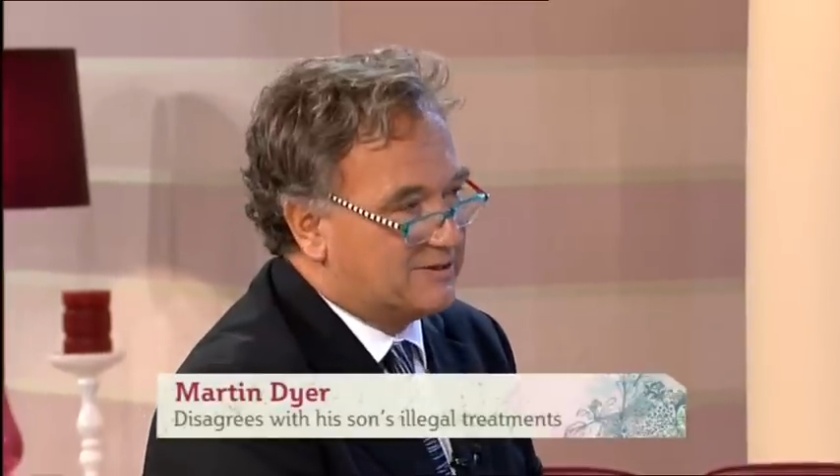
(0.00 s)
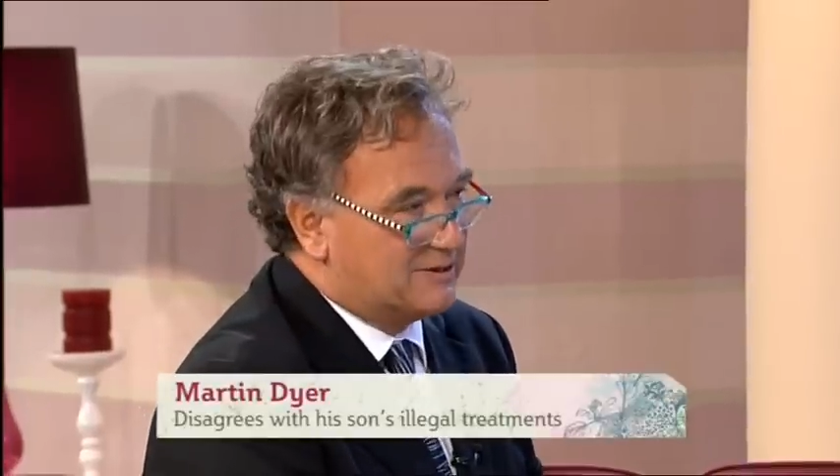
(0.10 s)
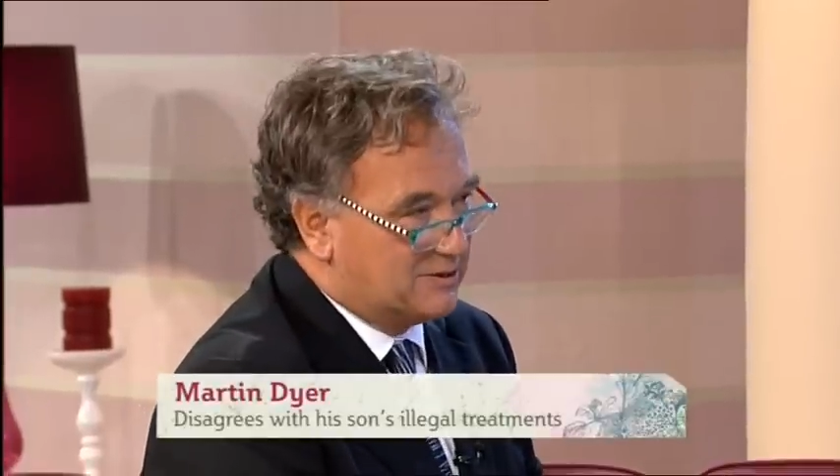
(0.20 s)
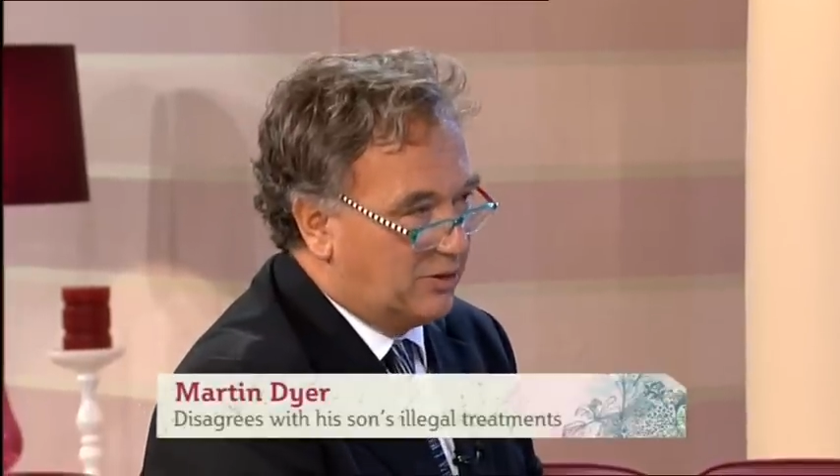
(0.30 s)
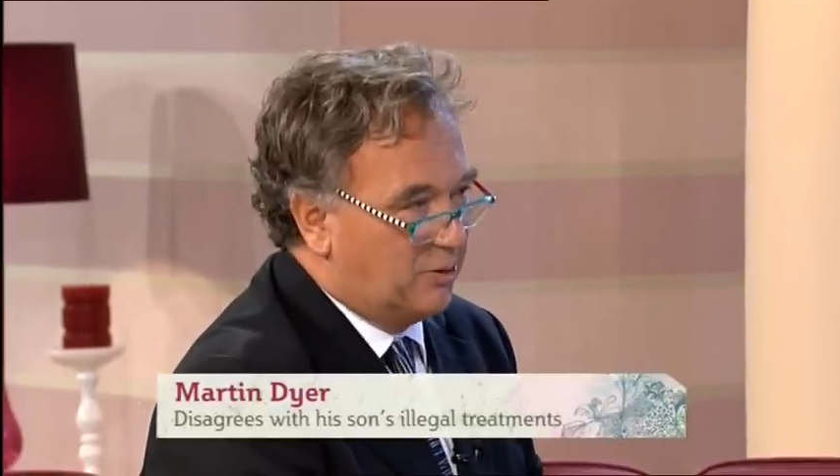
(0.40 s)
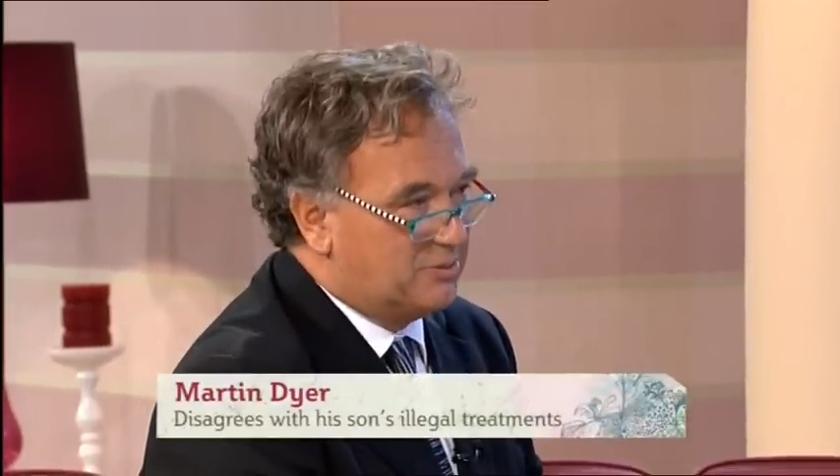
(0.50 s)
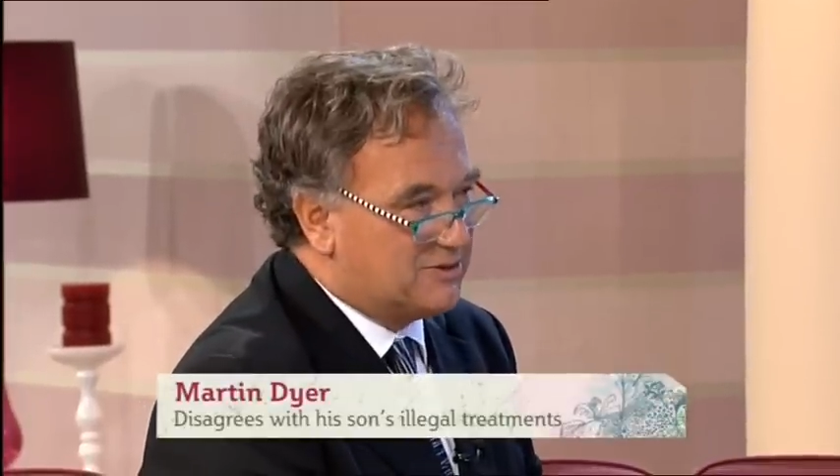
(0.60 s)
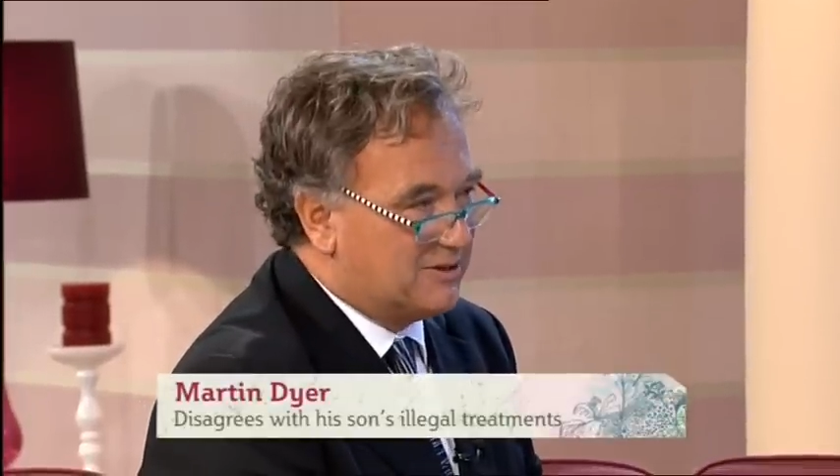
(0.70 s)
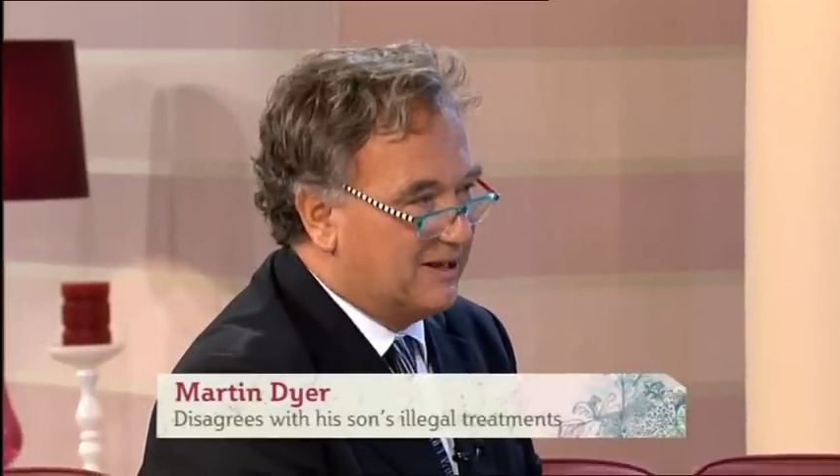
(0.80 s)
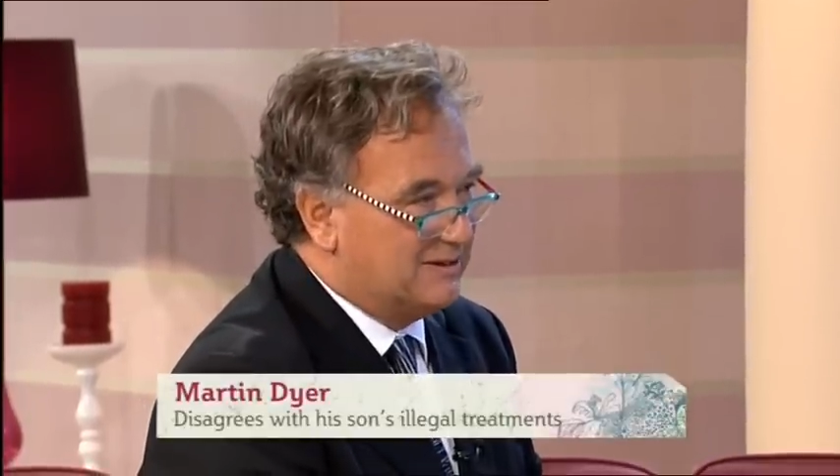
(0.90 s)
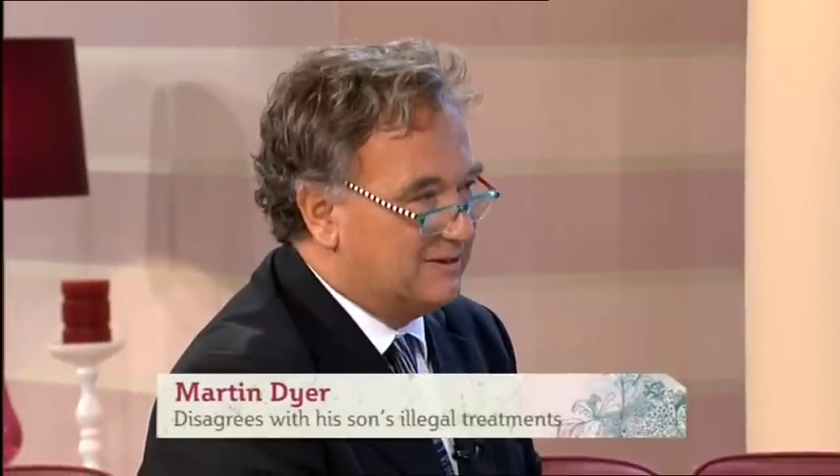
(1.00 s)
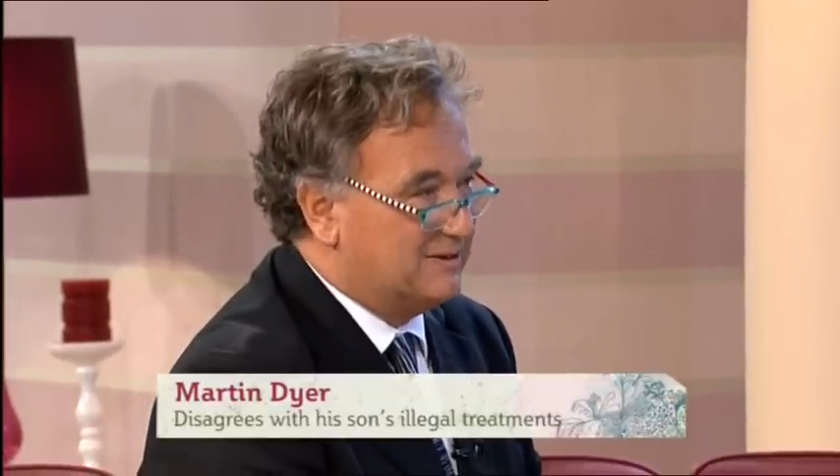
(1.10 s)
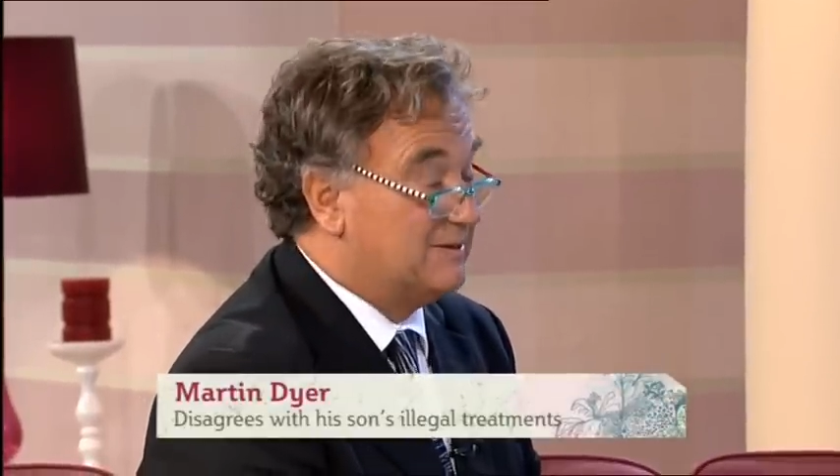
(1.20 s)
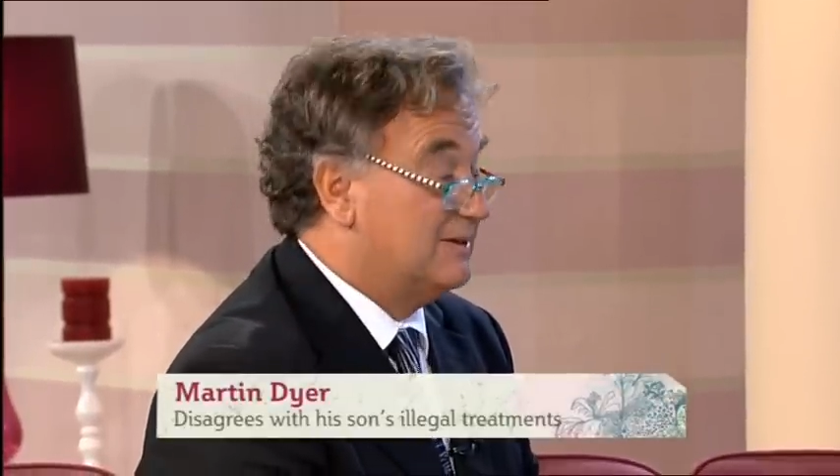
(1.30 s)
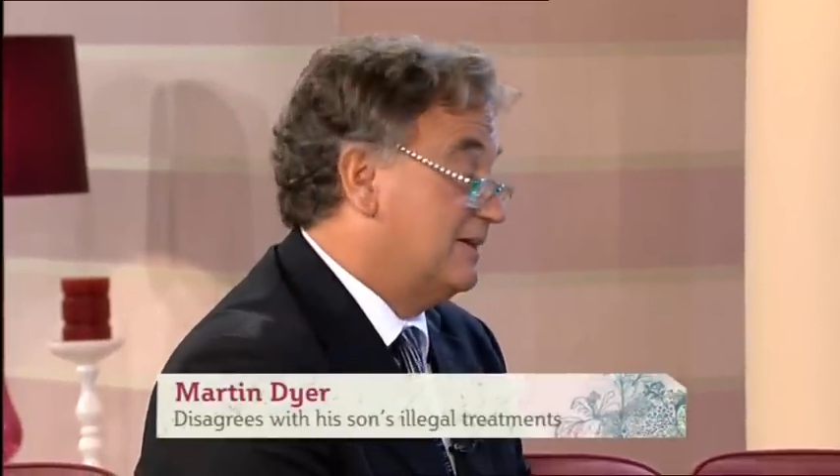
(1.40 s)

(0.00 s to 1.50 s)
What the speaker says: to the tops, and,